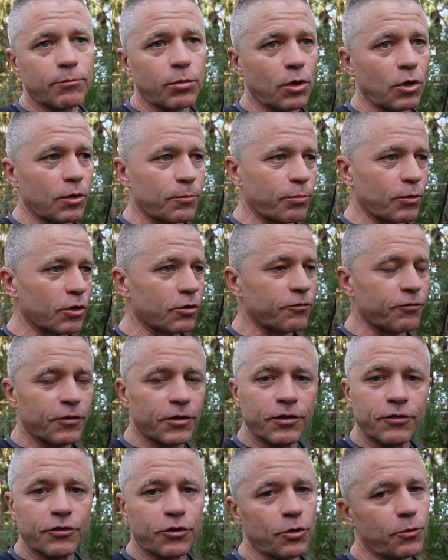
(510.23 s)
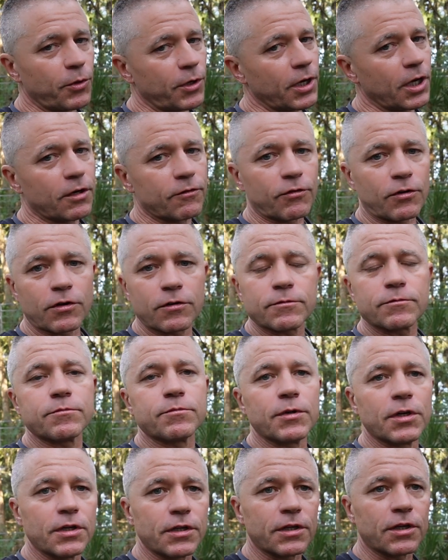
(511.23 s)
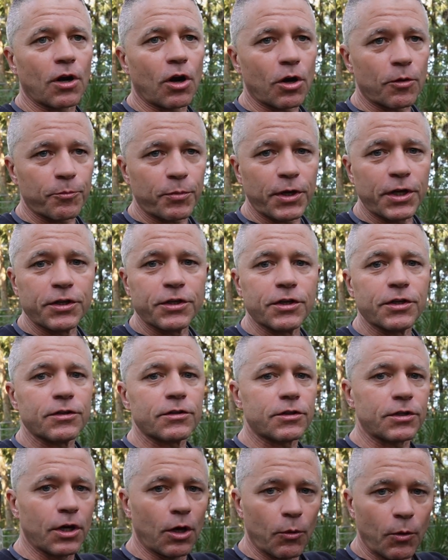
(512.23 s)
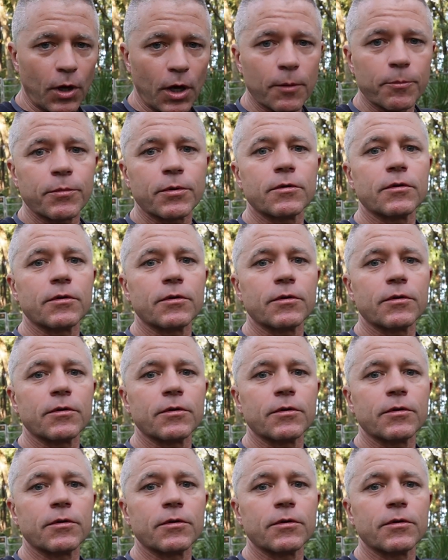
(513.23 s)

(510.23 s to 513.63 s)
bulletproof it and do whatever, but in our opinion, go up.